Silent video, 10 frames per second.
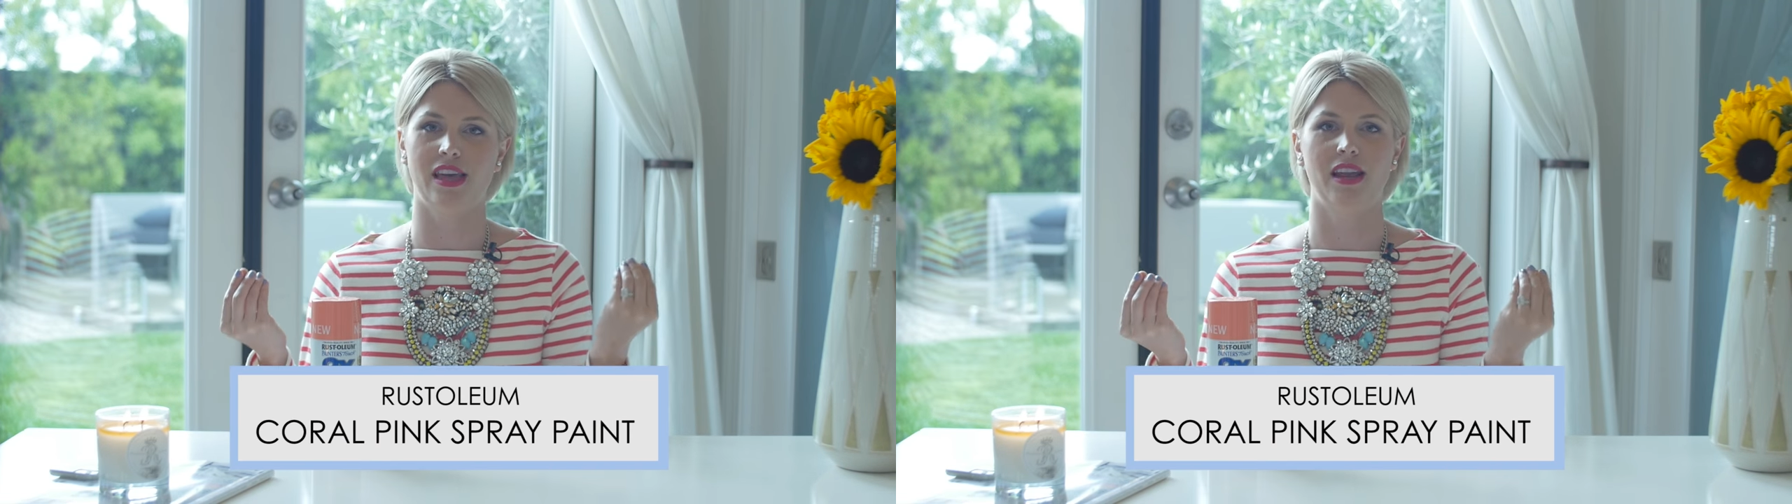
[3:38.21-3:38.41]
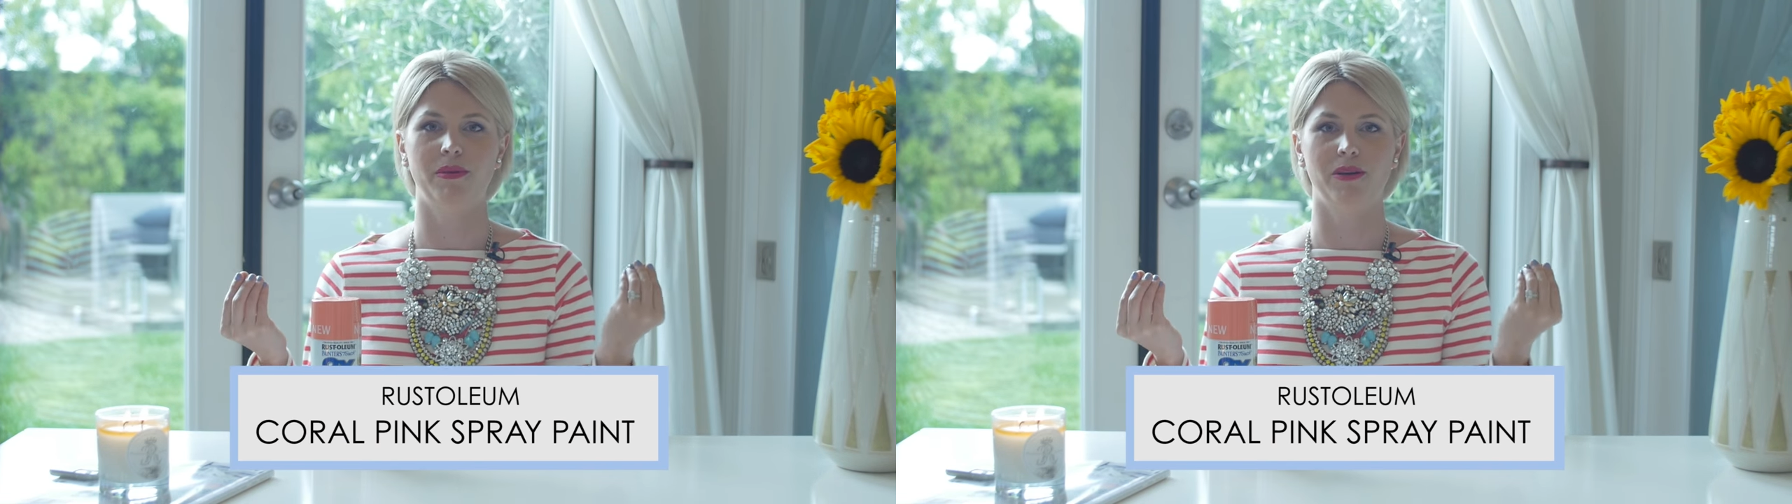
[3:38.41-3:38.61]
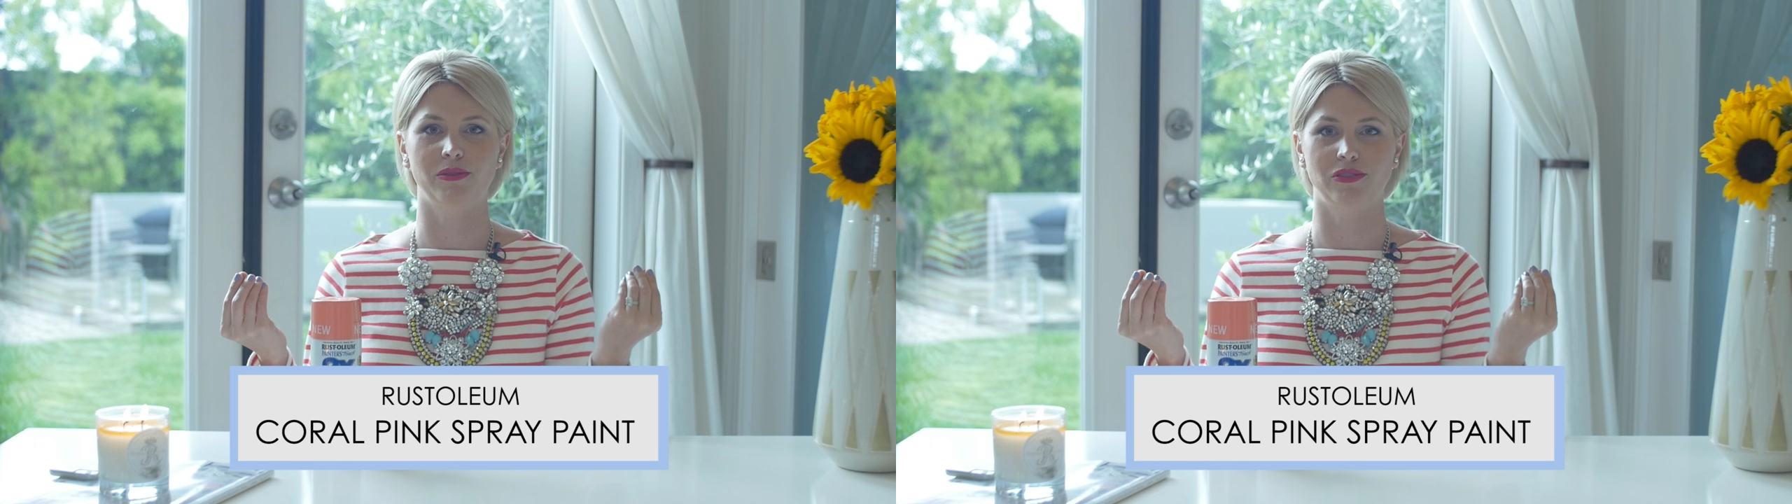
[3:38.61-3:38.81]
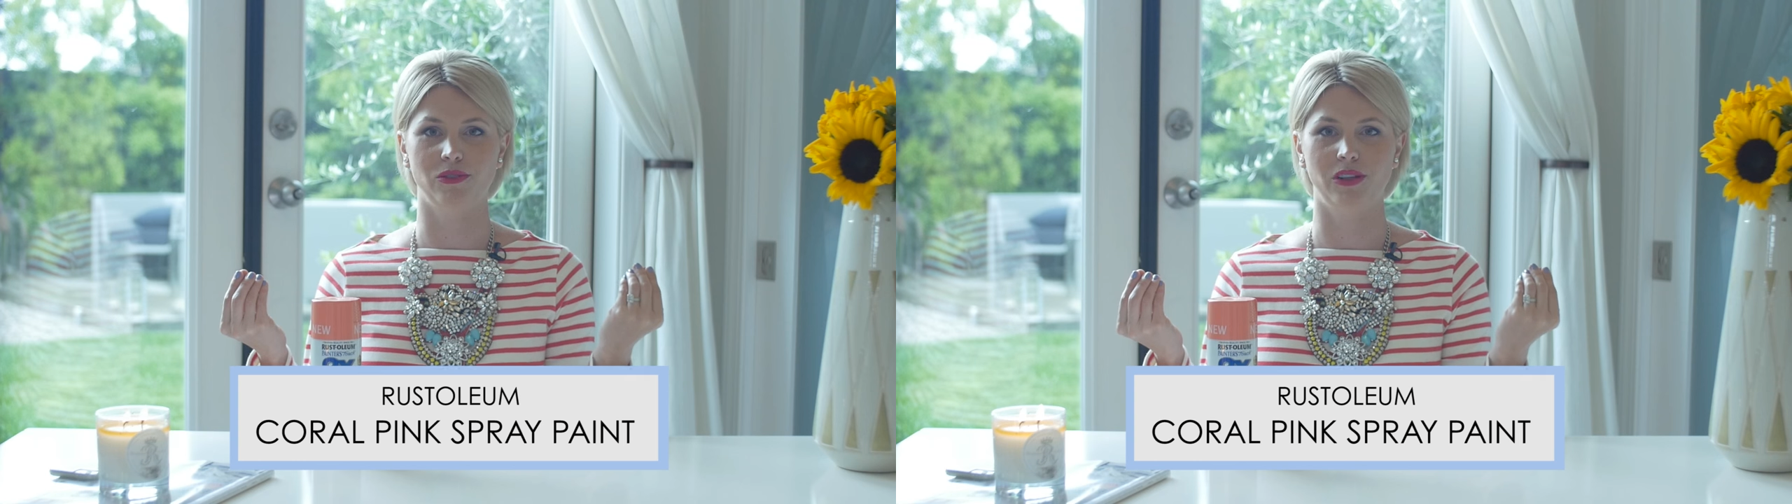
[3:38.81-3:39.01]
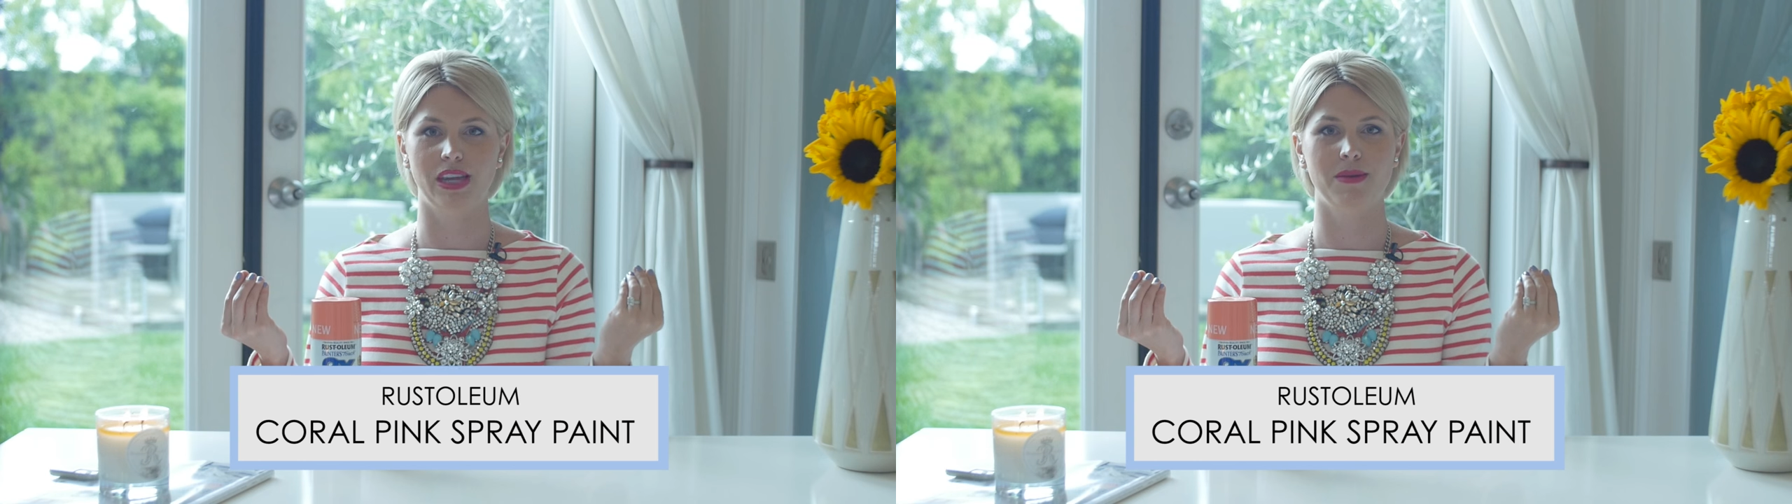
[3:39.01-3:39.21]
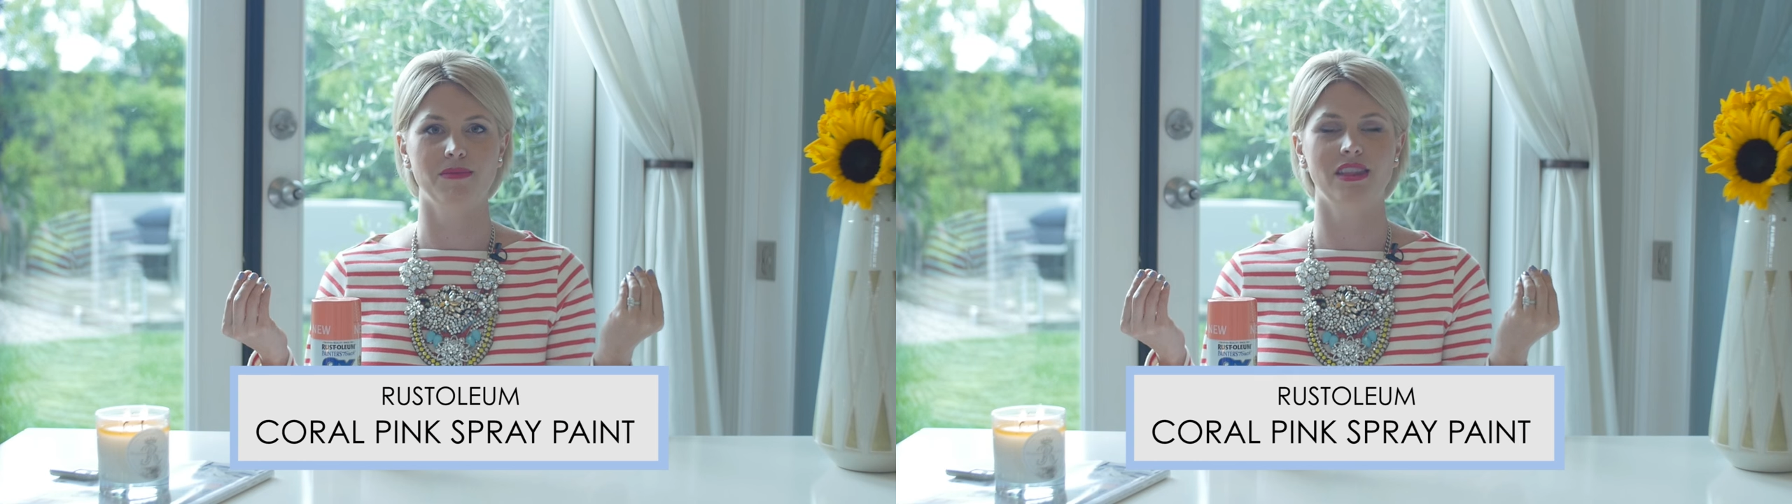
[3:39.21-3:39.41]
that about Rust-Oleum,